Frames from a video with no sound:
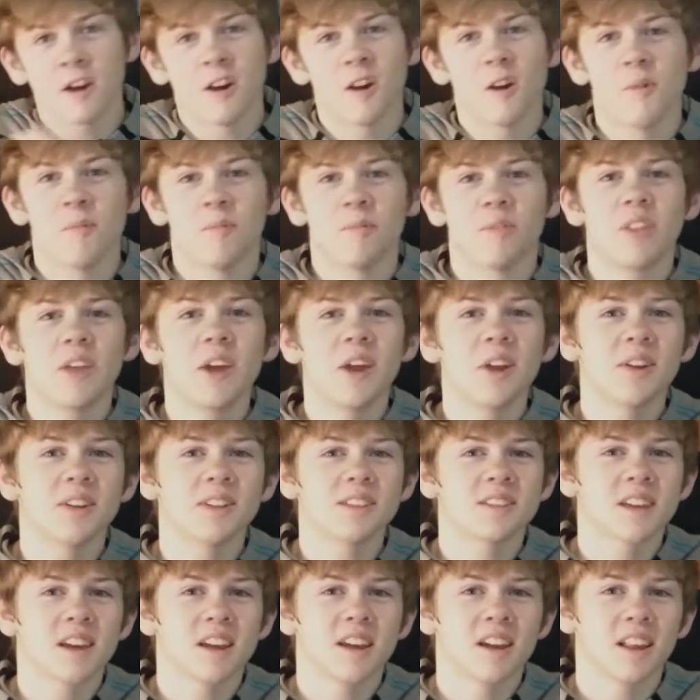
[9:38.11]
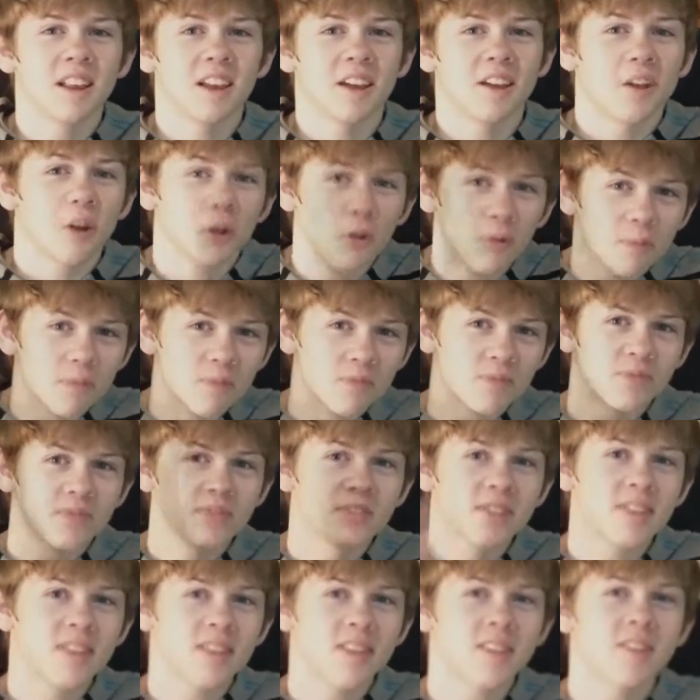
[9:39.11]
there, it's kind of like, oh,
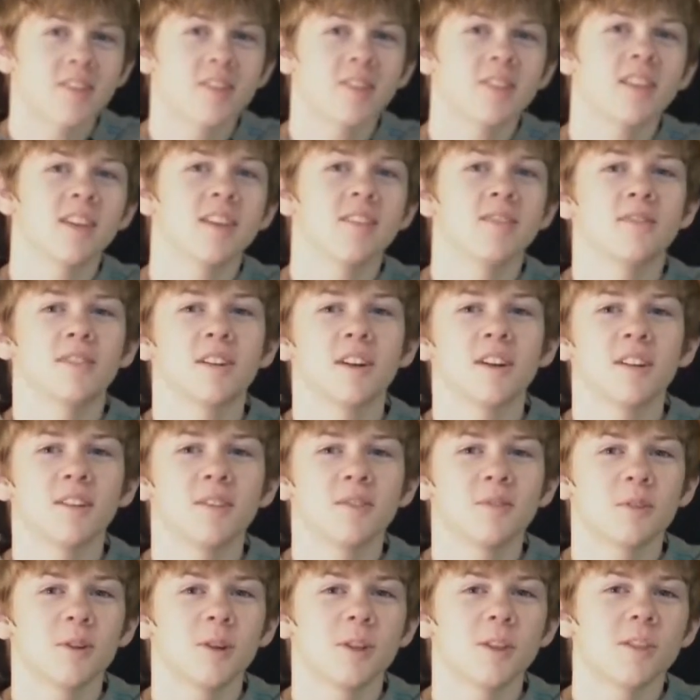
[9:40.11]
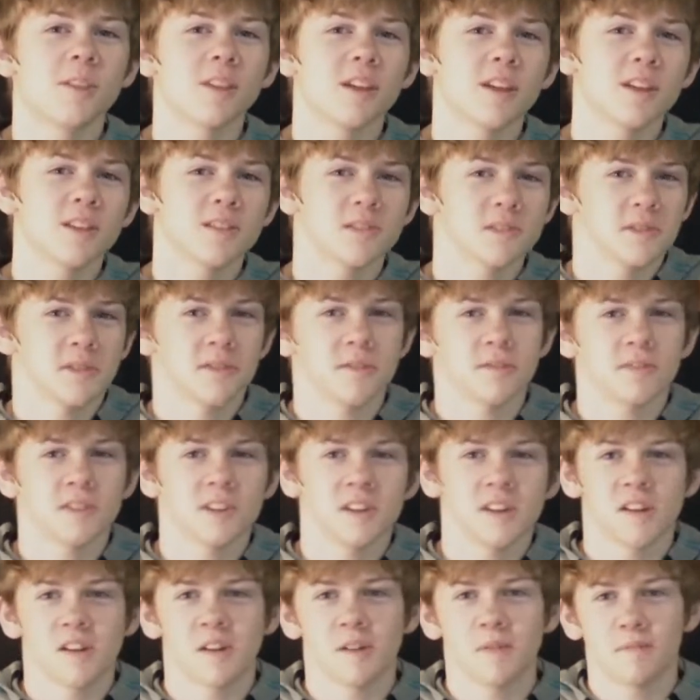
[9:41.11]
good, they've gotten what they
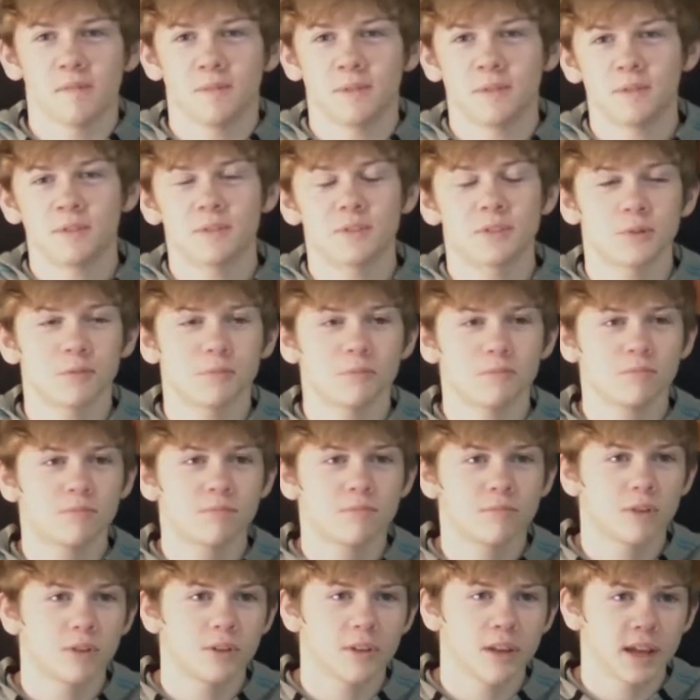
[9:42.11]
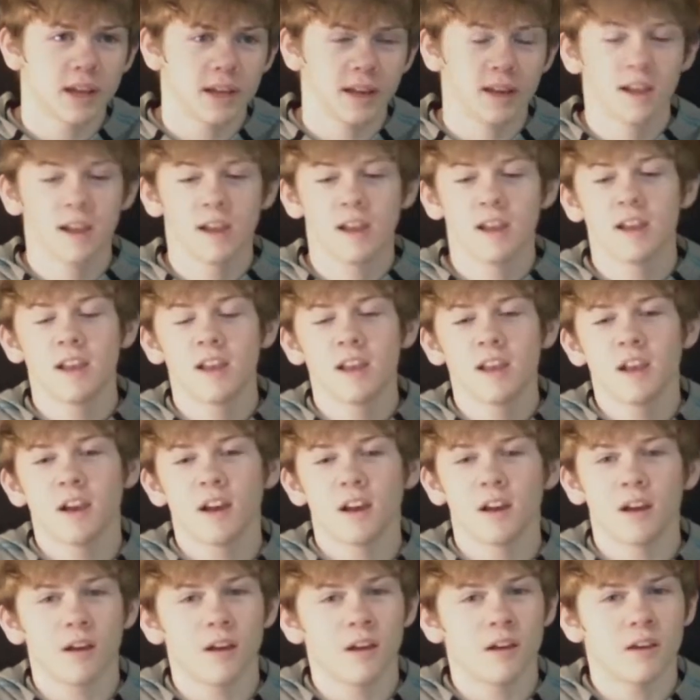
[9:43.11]
deserved. So they're dead.
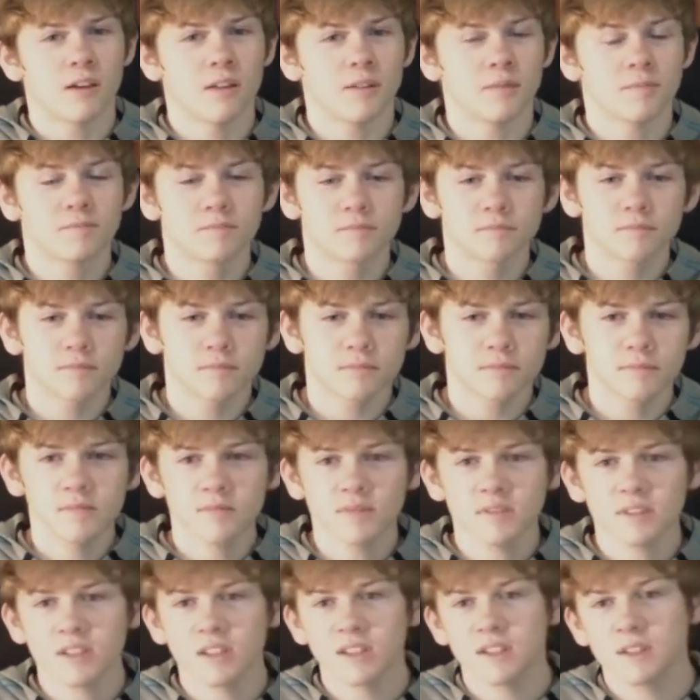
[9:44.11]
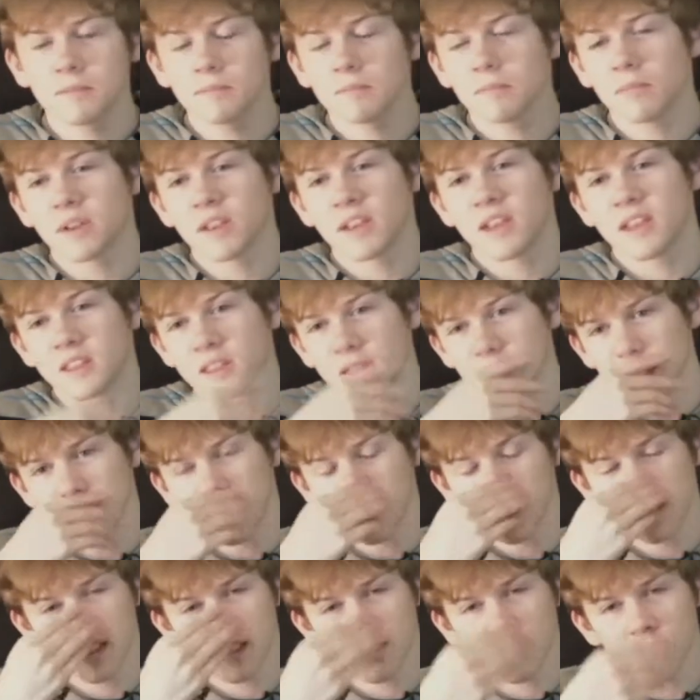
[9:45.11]
But yeah,
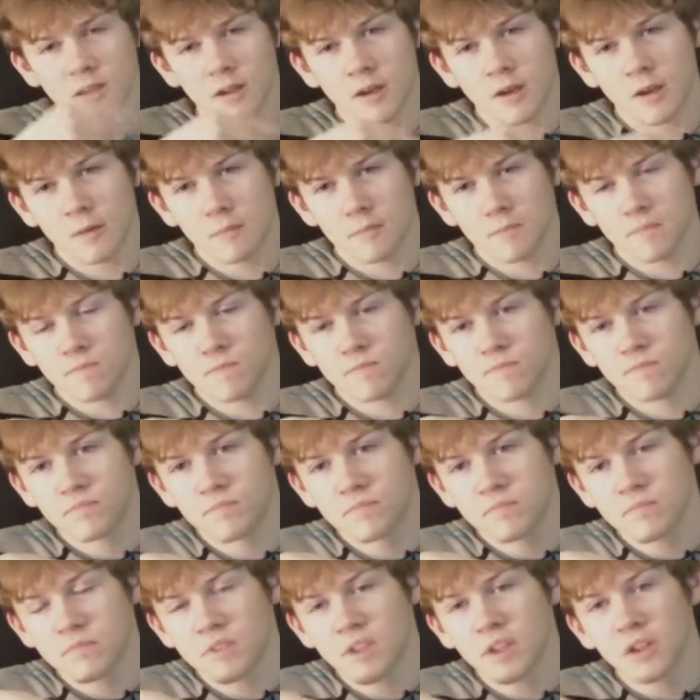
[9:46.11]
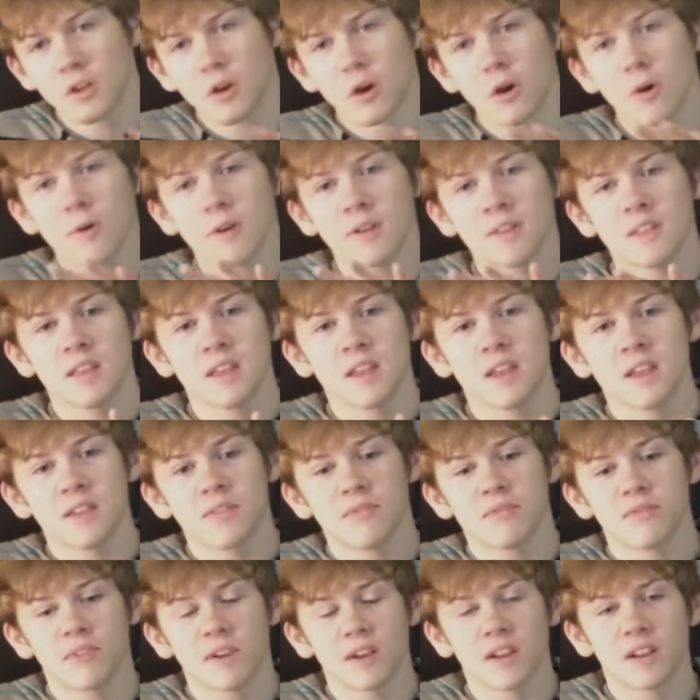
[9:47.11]
they go and
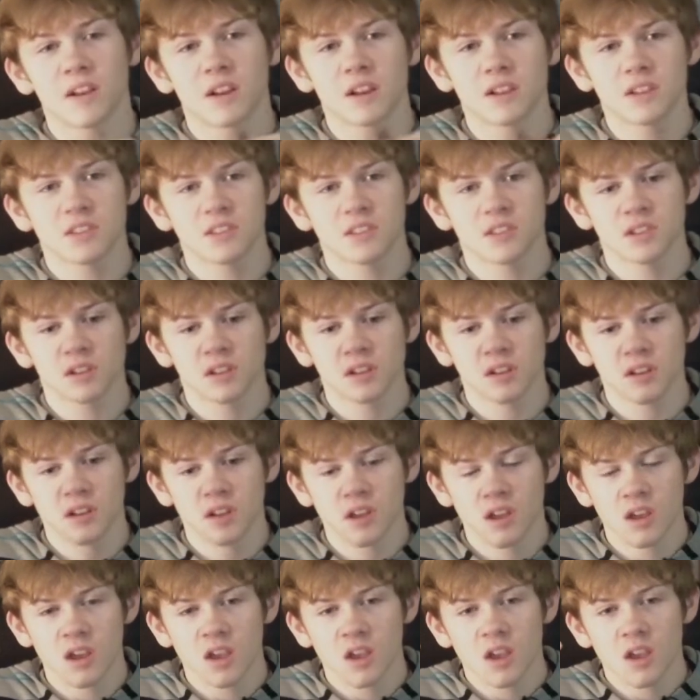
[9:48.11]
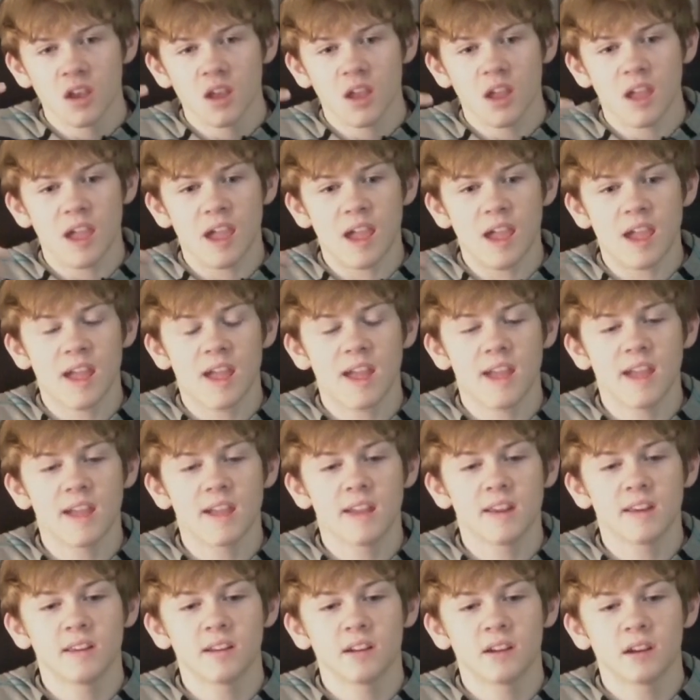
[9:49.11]
they fight Godzilla,
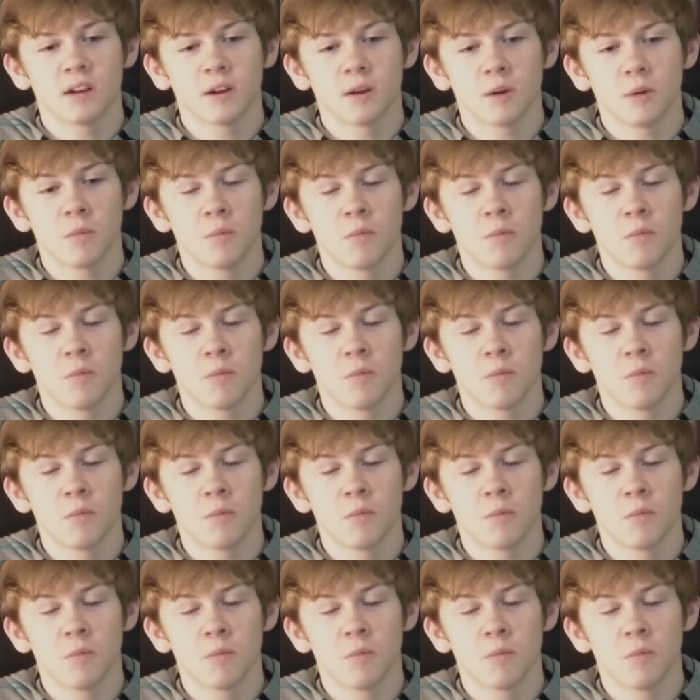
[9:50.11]
and